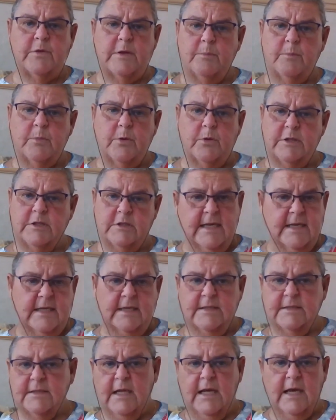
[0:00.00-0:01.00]
like tennis,
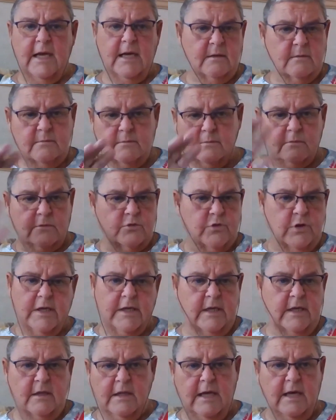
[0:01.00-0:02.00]
like cricket, like
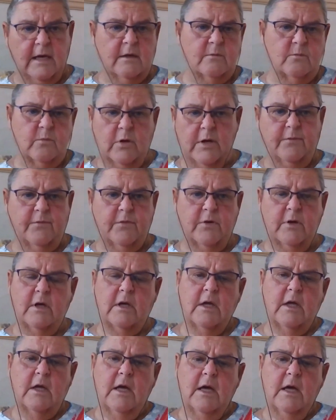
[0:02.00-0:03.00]
whatever. Um,